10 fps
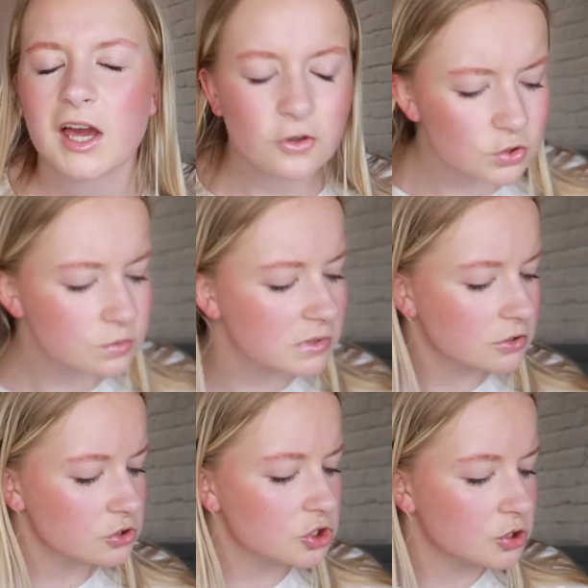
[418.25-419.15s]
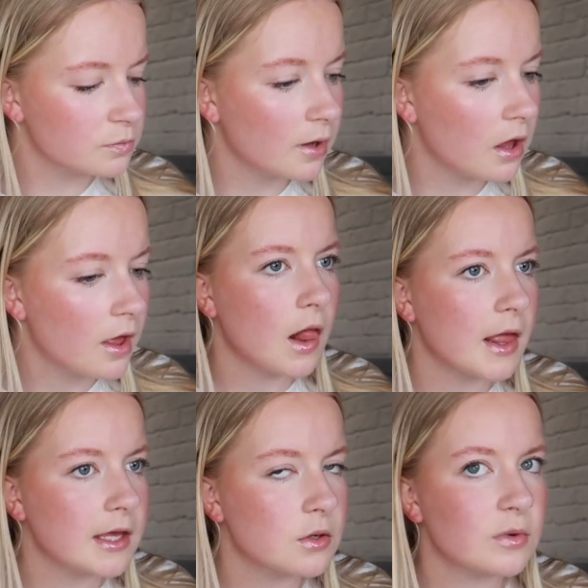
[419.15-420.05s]
I got a swimming costume, but
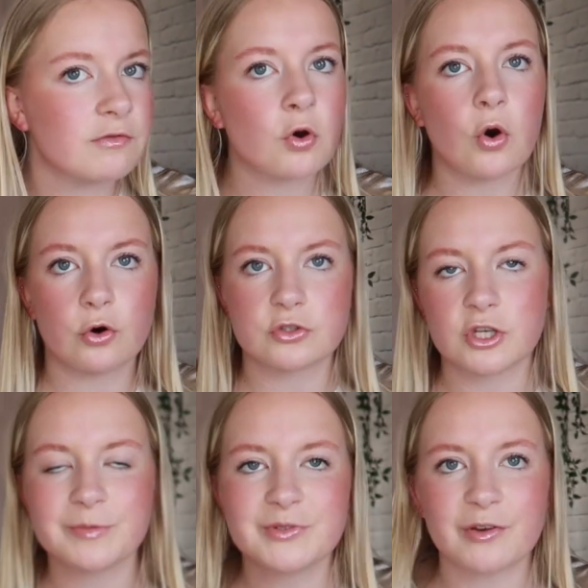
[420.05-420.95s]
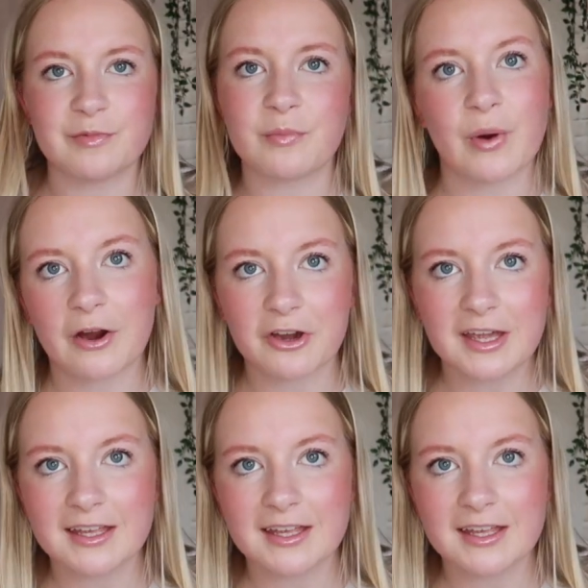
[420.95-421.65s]
like, we've got a hot tub, so I've been wearing it